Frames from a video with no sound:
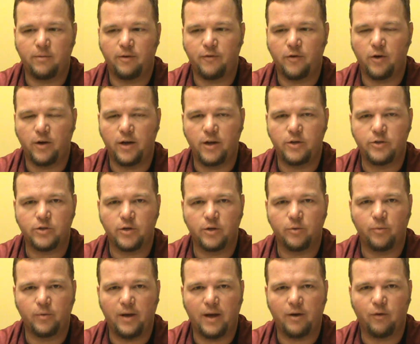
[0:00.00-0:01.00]
but if you're
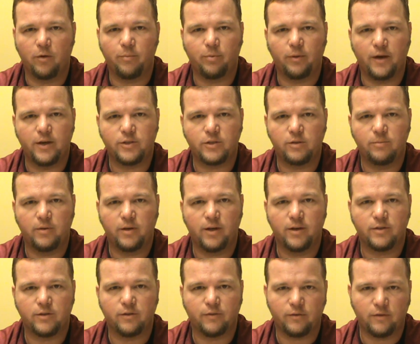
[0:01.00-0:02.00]
injured, we got to replace you
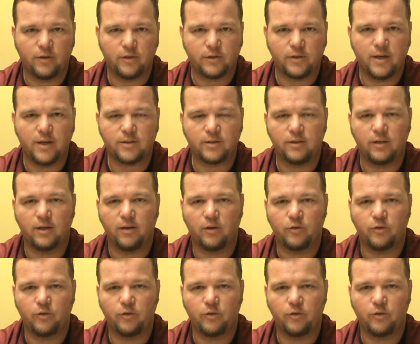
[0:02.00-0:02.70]
because of necessity,